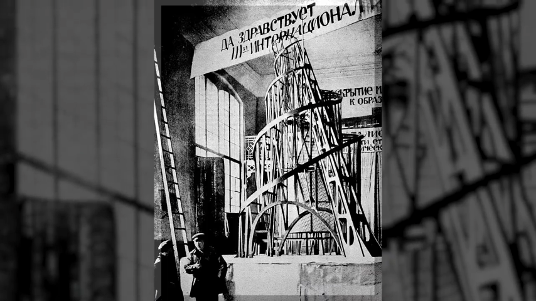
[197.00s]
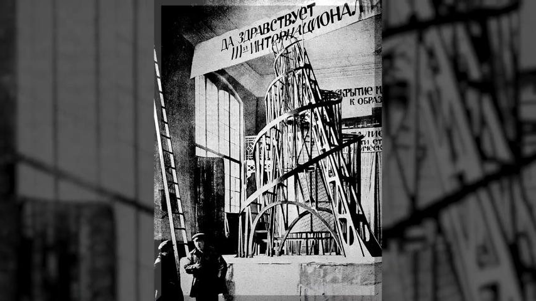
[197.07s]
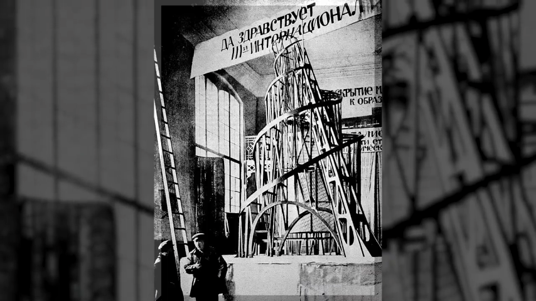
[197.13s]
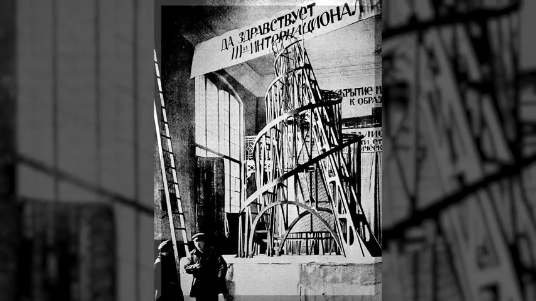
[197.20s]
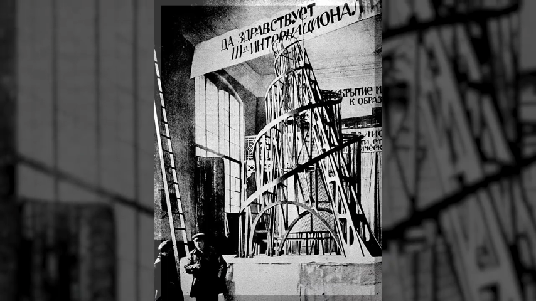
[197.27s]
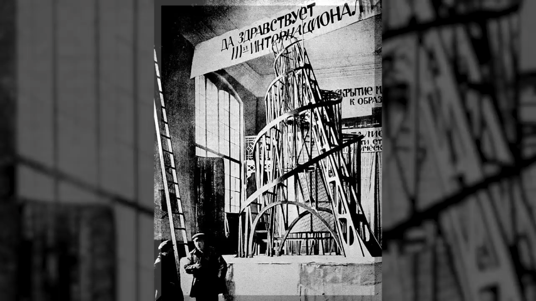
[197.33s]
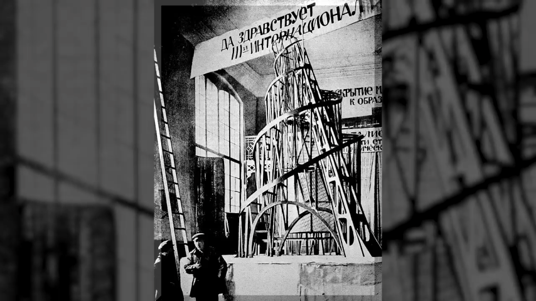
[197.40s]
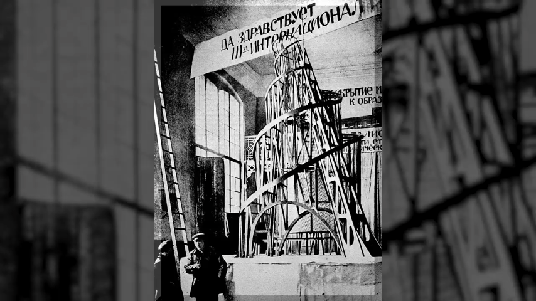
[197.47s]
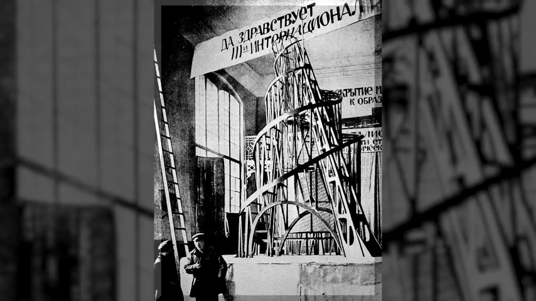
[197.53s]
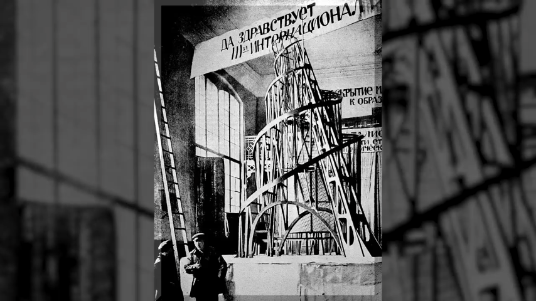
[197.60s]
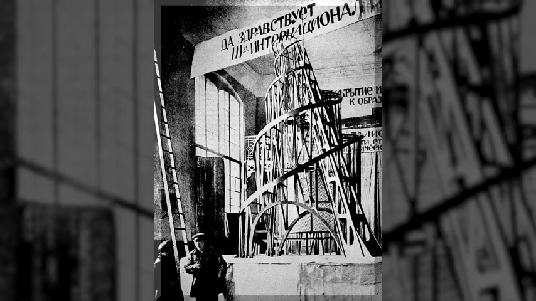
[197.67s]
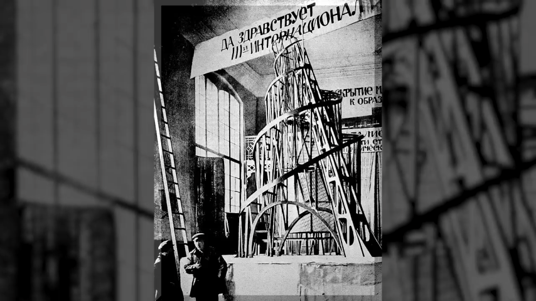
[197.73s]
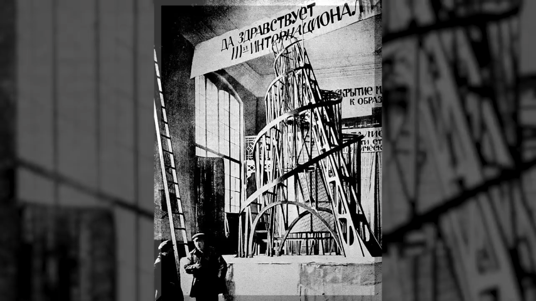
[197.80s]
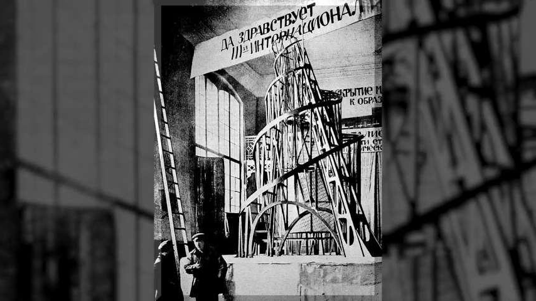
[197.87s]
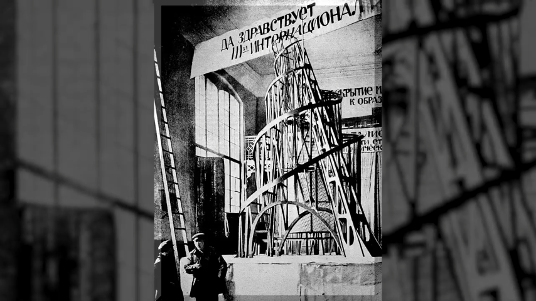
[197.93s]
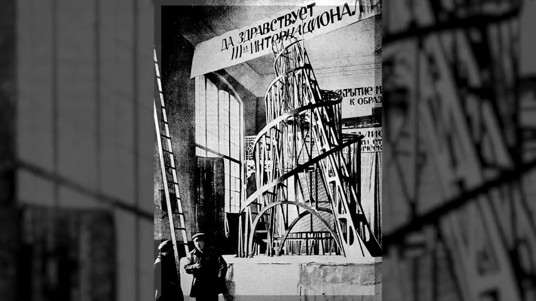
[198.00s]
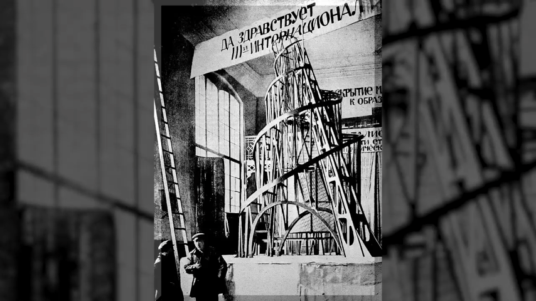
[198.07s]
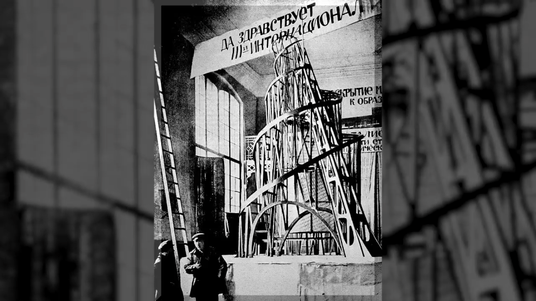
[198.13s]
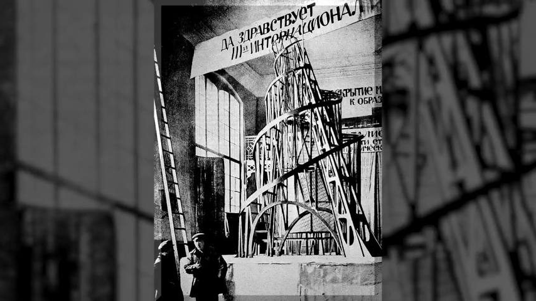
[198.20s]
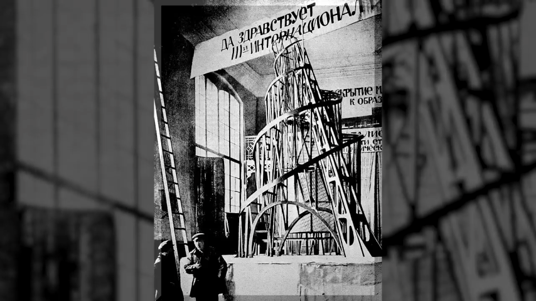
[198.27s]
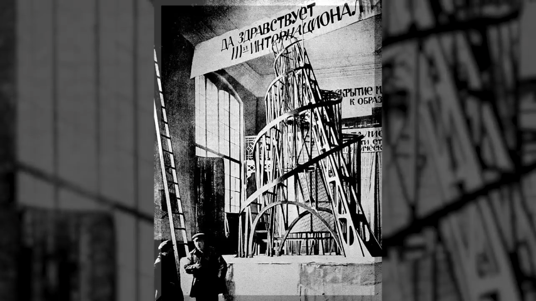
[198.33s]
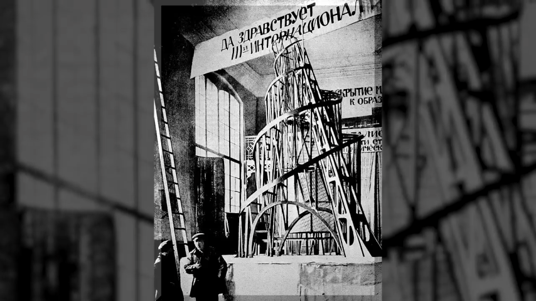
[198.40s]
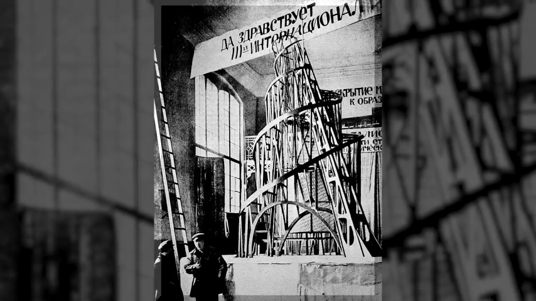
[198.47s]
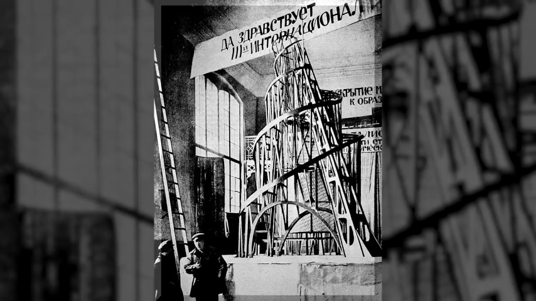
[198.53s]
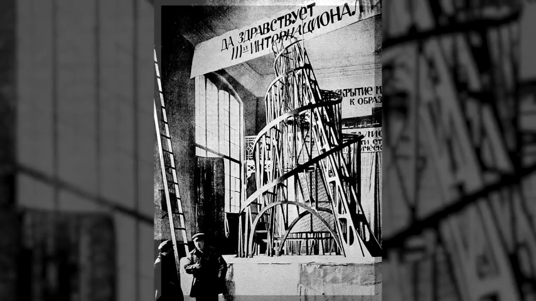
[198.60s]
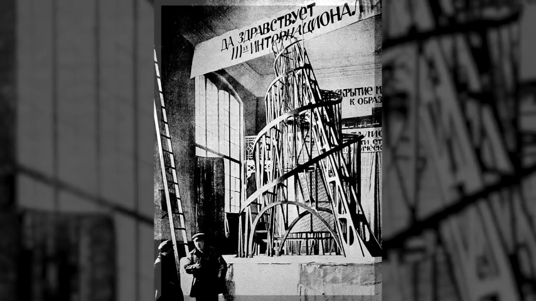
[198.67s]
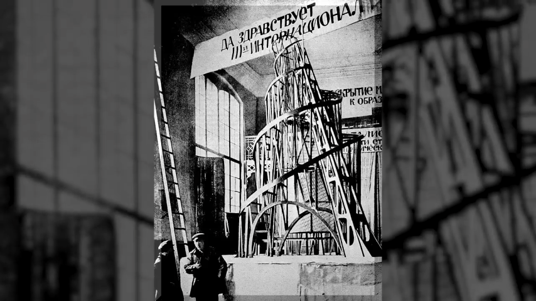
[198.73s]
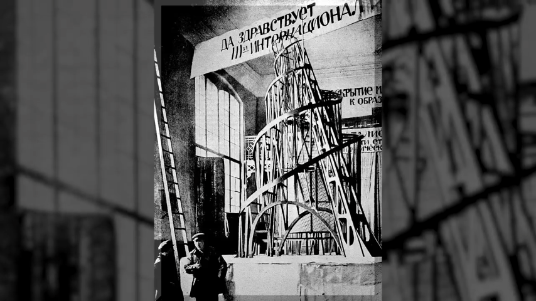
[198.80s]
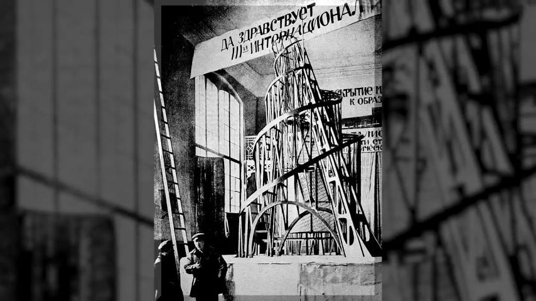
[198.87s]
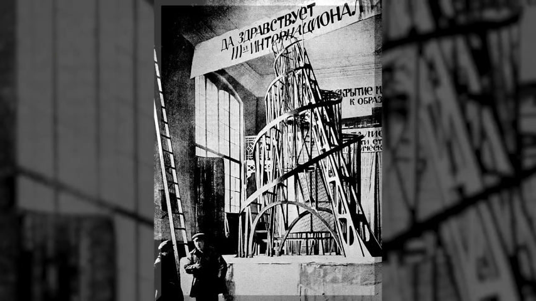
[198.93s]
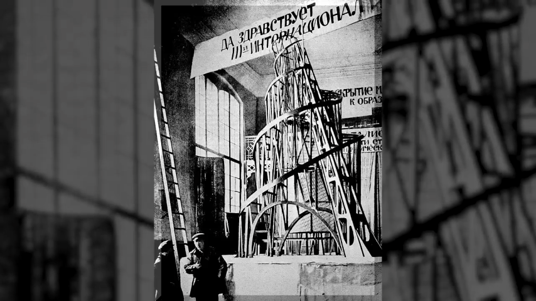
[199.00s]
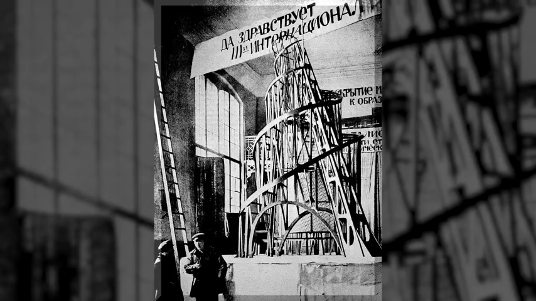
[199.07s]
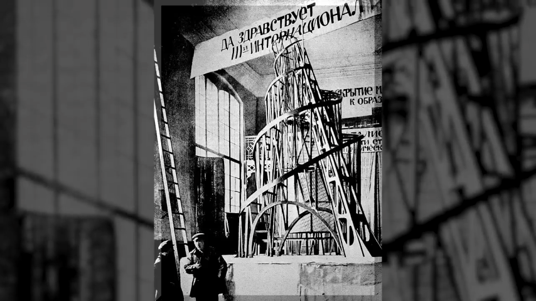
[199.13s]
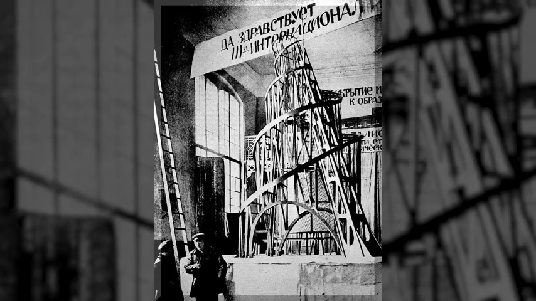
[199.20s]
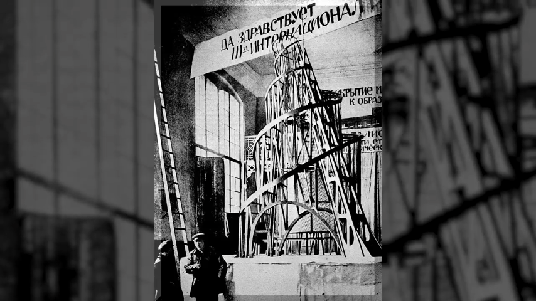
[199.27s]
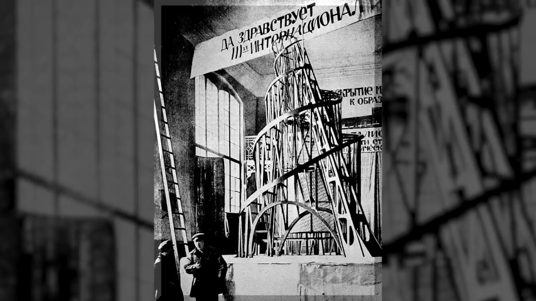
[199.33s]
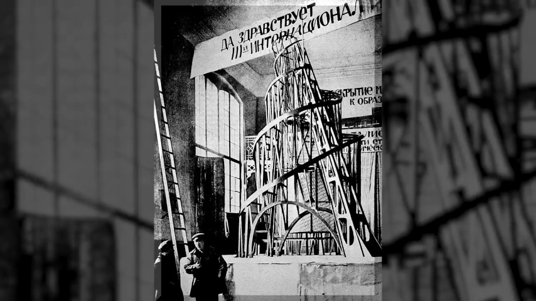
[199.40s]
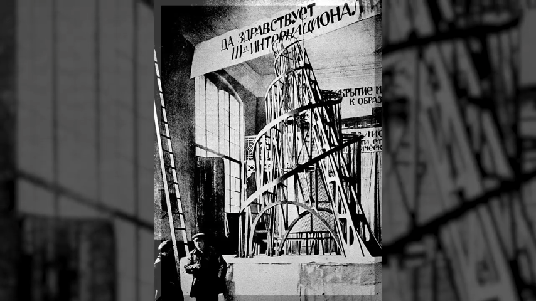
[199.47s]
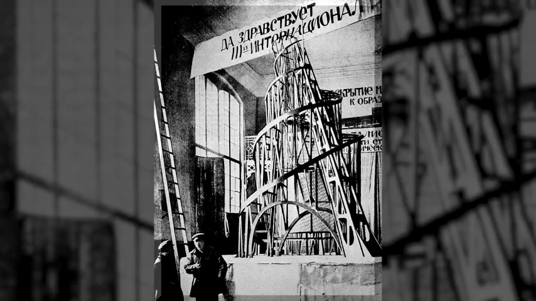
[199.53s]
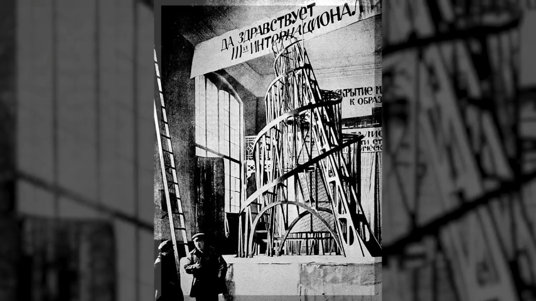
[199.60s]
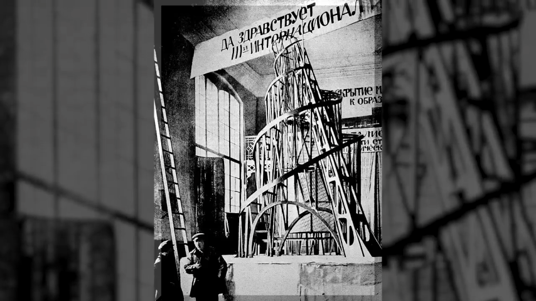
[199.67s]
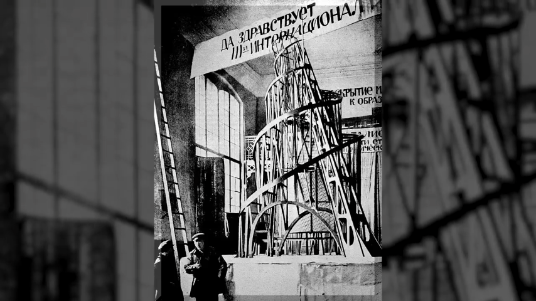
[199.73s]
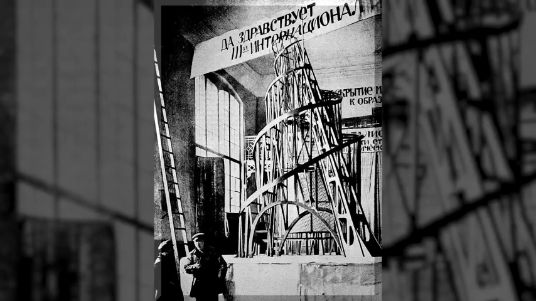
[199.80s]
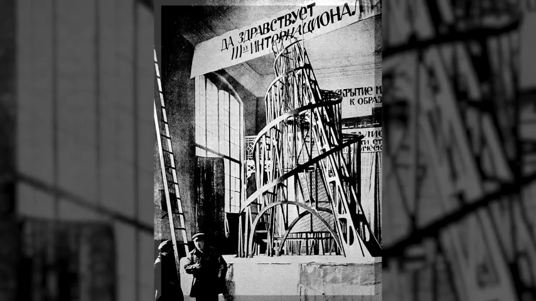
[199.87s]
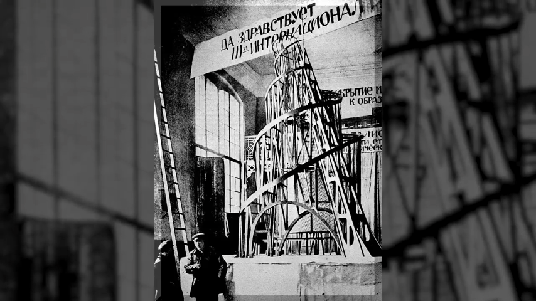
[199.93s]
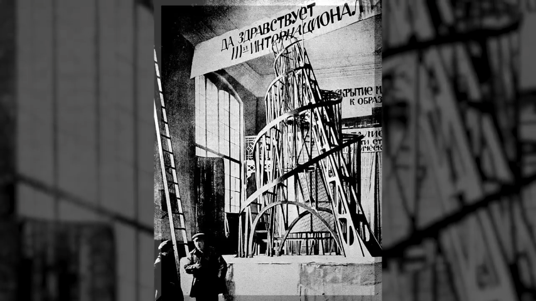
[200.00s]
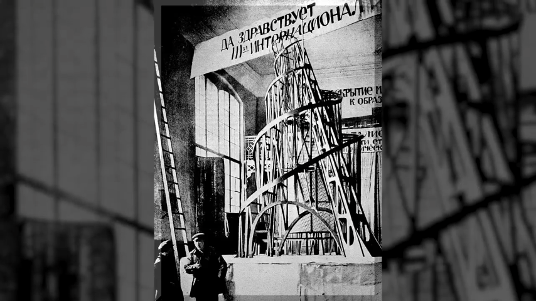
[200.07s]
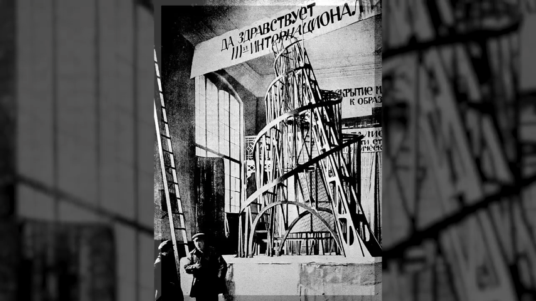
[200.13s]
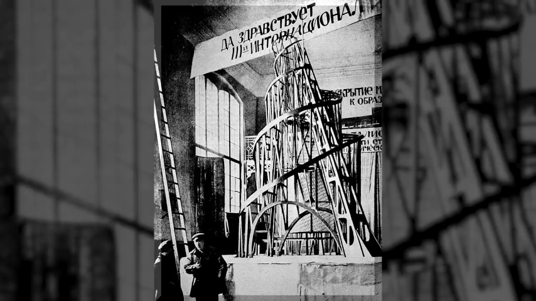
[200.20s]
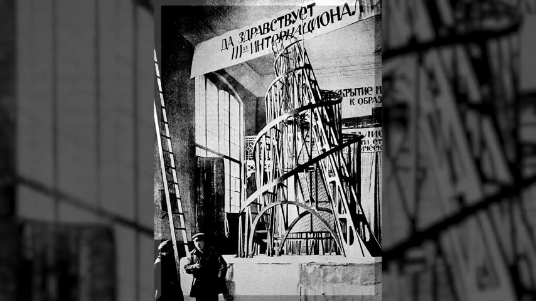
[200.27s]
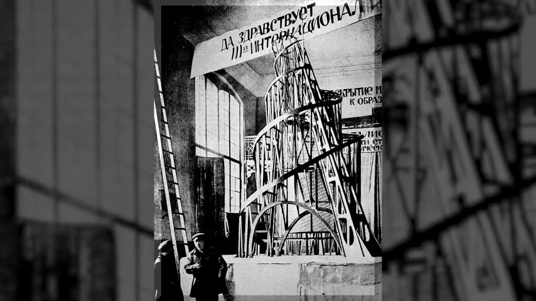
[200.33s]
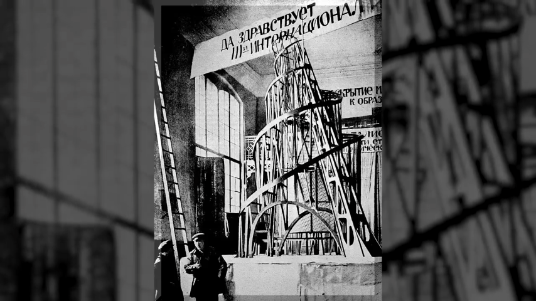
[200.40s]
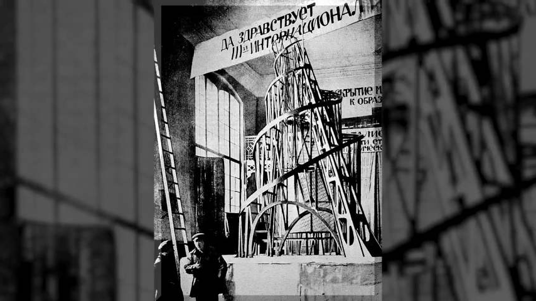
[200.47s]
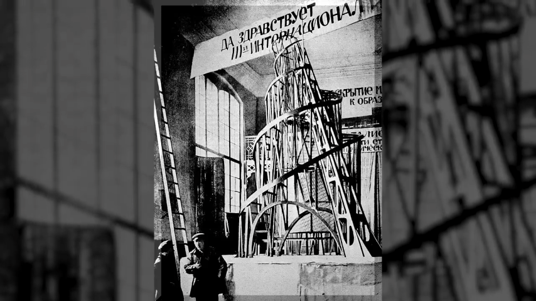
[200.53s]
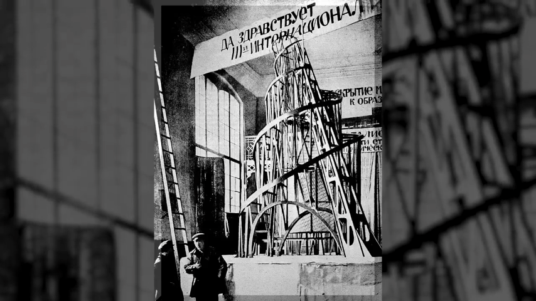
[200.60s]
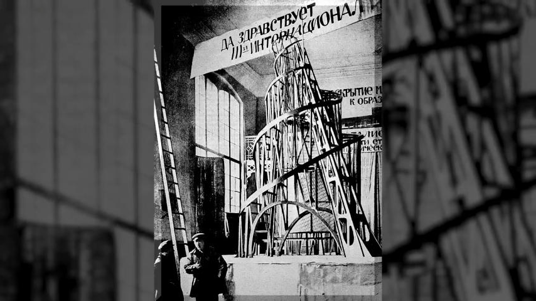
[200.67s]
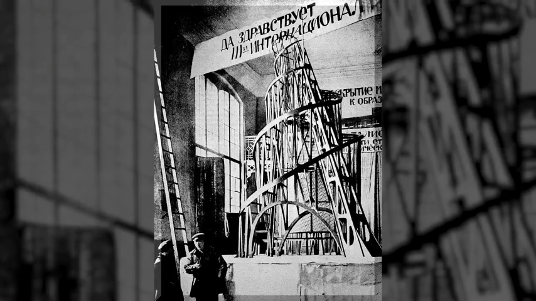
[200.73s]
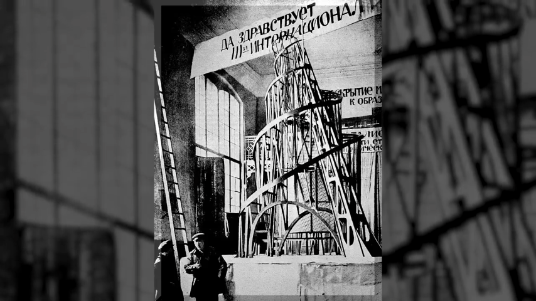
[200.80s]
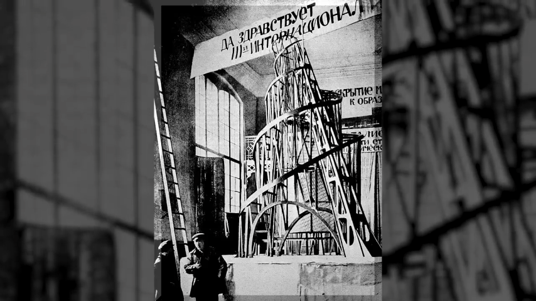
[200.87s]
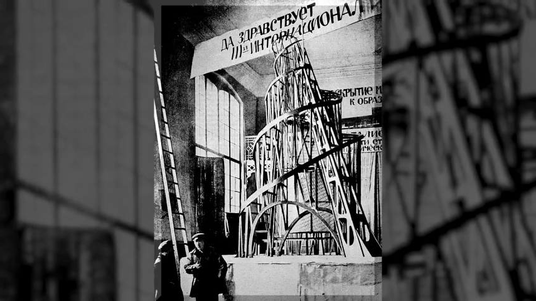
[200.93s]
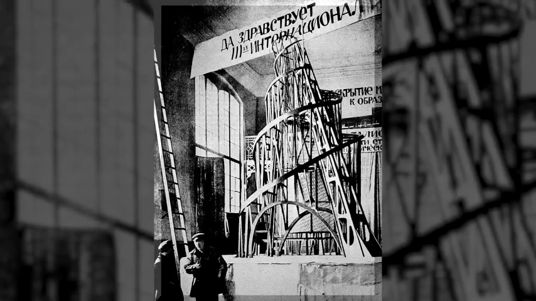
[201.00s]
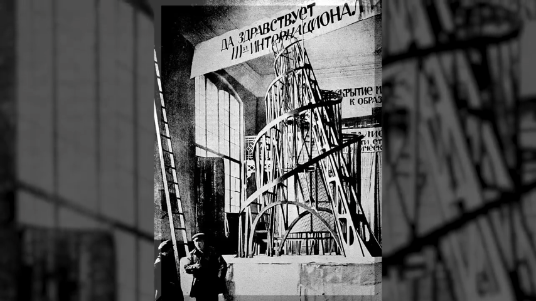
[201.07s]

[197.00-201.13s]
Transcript: [unreadable: no face in view]